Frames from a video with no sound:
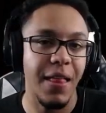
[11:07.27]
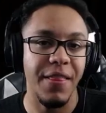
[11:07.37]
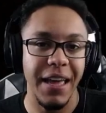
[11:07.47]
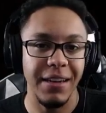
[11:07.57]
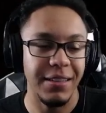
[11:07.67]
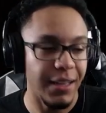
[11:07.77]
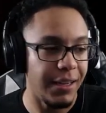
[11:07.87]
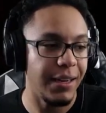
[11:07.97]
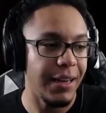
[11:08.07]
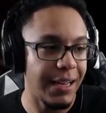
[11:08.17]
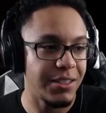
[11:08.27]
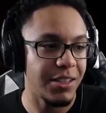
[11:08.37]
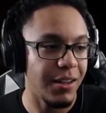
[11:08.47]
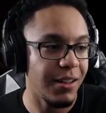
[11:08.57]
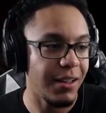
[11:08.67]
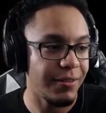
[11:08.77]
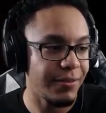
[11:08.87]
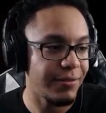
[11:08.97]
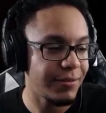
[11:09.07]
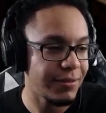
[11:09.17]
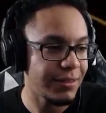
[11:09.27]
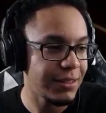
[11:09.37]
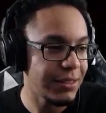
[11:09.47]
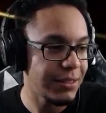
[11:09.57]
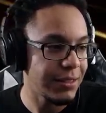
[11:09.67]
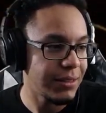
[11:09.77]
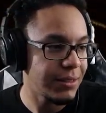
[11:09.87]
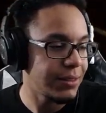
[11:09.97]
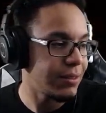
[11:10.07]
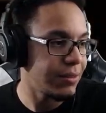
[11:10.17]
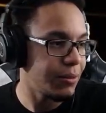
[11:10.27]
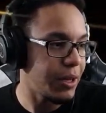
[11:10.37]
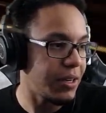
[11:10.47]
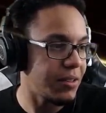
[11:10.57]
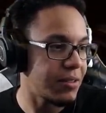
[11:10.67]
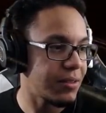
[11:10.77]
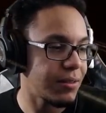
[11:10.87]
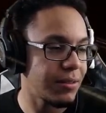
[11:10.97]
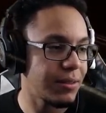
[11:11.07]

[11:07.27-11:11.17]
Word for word: than done, as y'all have witnessed.